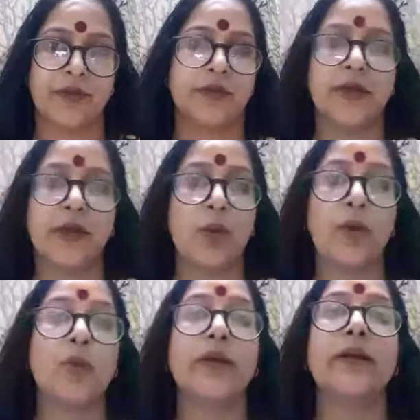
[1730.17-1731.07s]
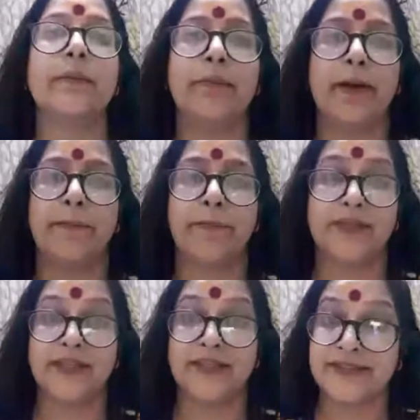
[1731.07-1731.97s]
The day when we
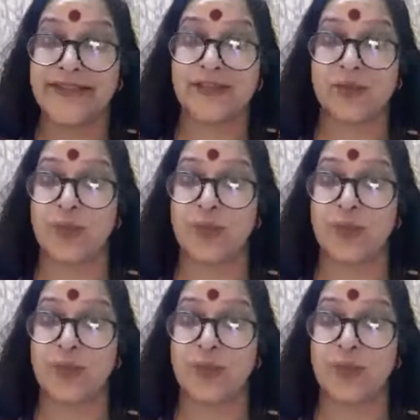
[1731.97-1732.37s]
remember that yes,